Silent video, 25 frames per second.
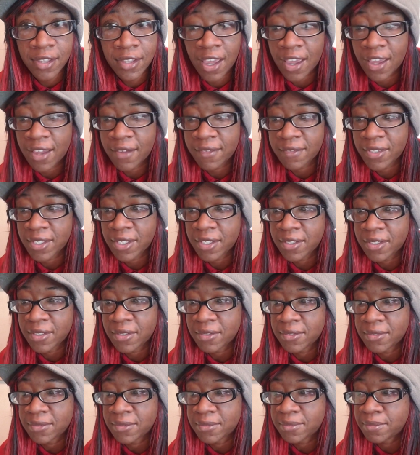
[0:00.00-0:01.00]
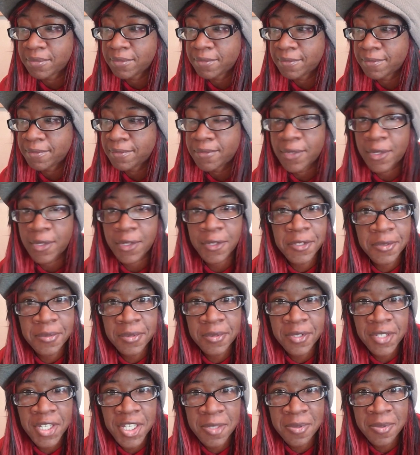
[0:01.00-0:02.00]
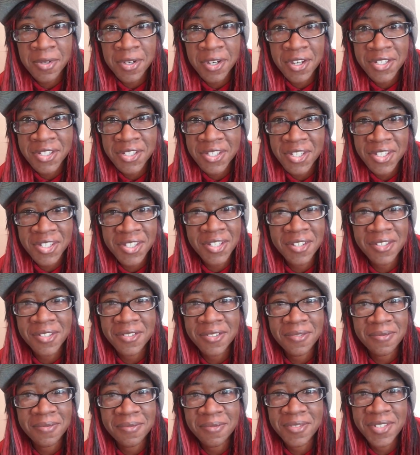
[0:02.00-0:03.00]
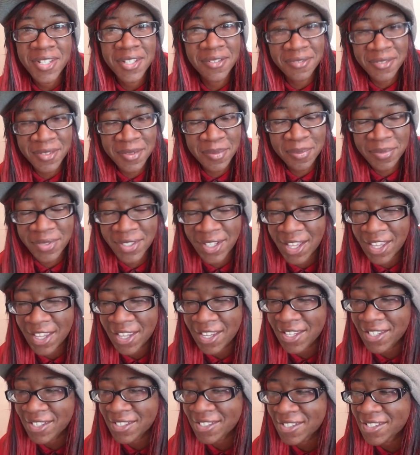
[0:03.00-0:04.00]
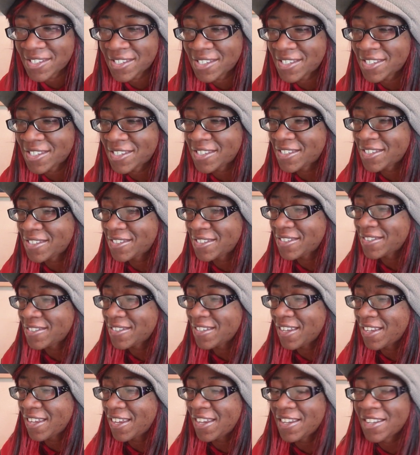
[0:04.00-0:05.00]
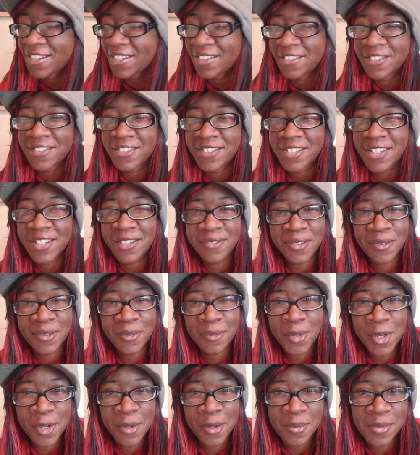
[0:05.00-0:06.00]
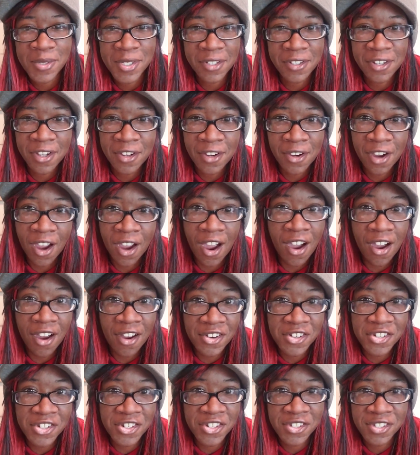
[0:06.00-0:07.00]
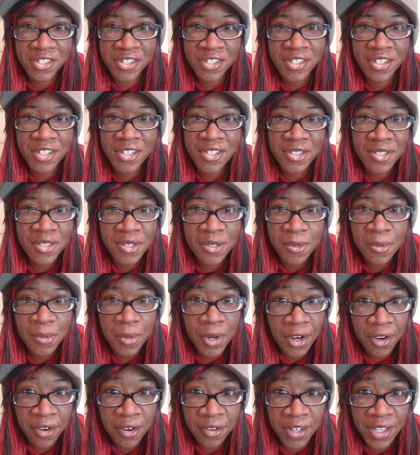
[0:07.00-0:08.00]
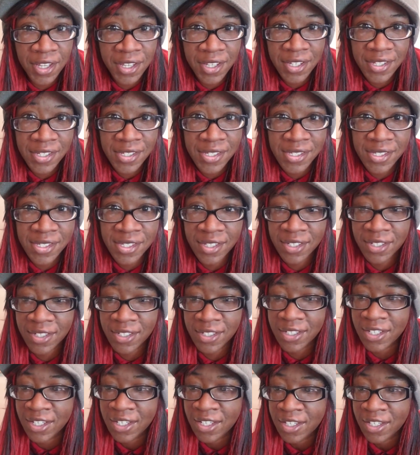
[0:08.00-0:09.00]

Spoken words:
having multiple experiences on different planes and different realms of consciousness and awareness, and